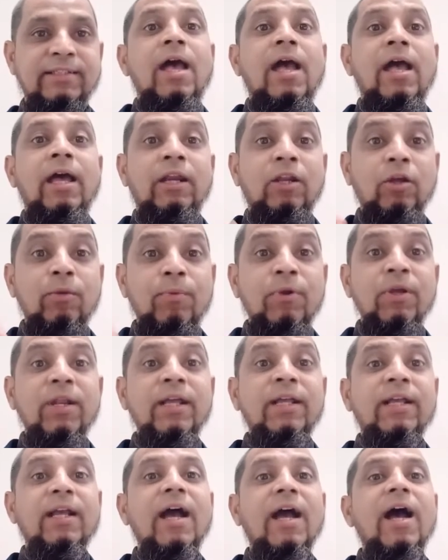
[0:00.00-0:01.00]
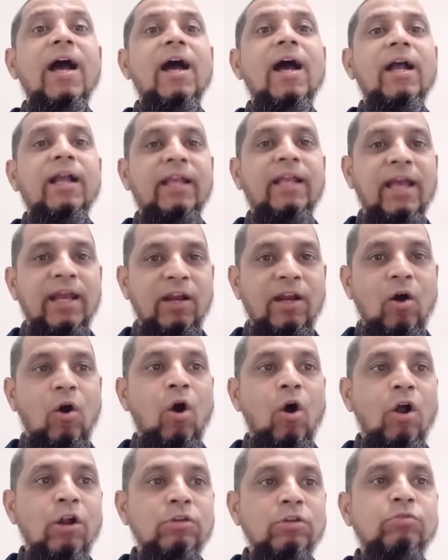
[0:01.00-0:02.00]
A rubric can
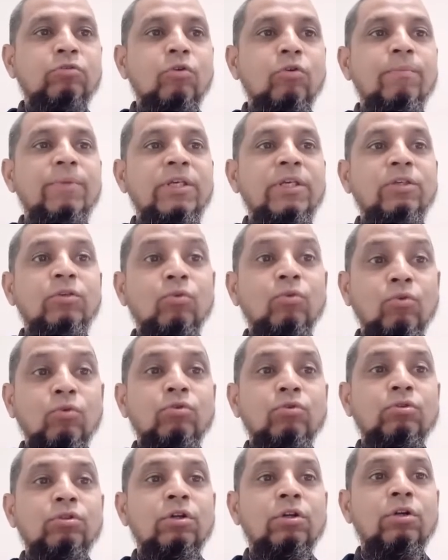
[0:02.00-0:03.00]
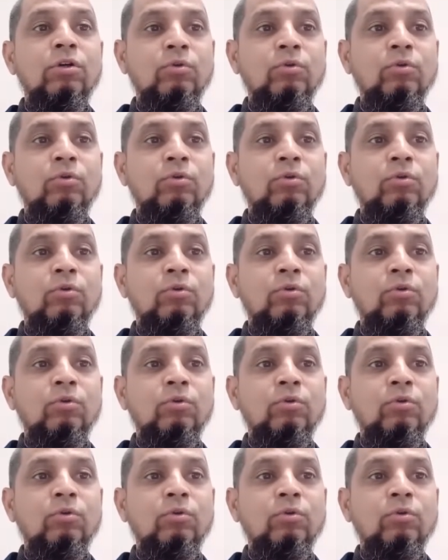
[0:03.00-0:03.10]
also be used